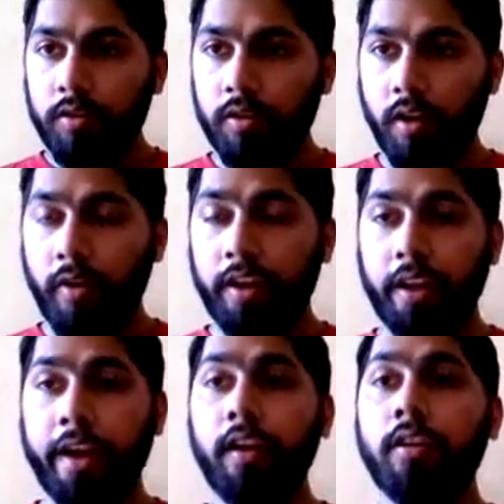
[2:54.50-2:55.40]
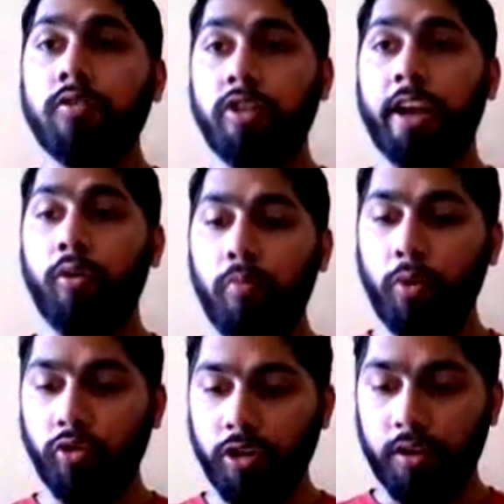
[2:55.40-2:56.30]
now I create Django
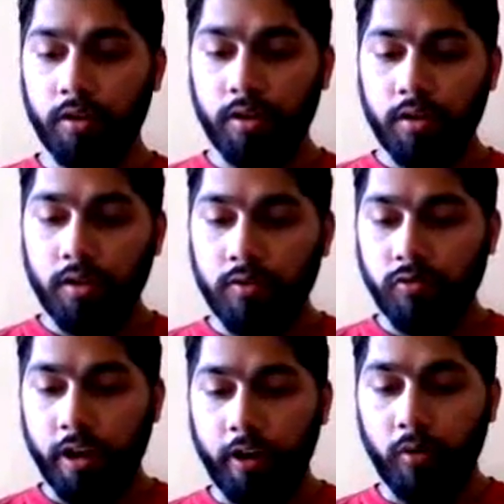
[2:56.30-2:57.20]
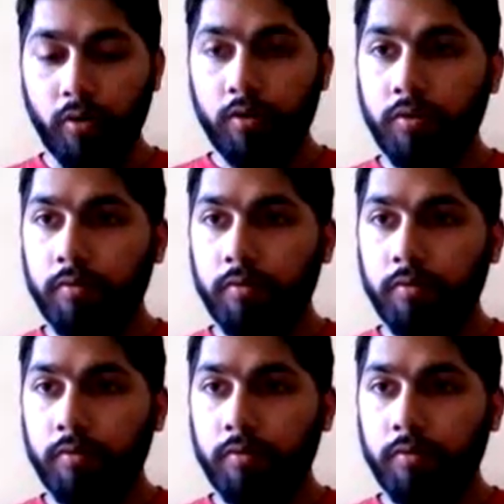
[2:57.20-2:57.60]
project. Django